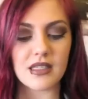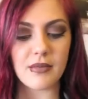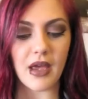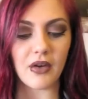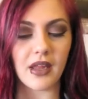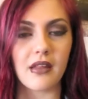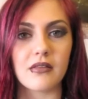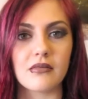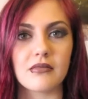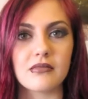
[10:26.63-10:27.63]
about it.
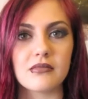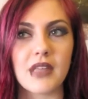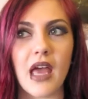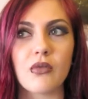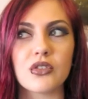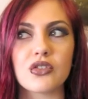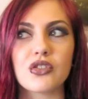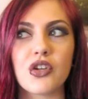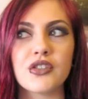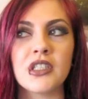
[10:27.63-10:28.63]
That was
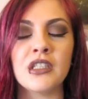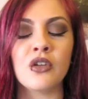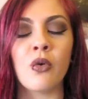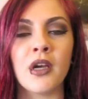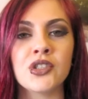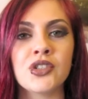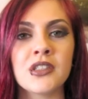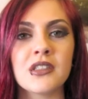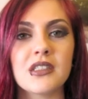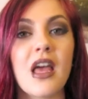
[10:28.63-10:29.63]
13
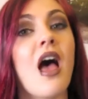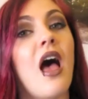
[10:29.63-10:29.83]
questions.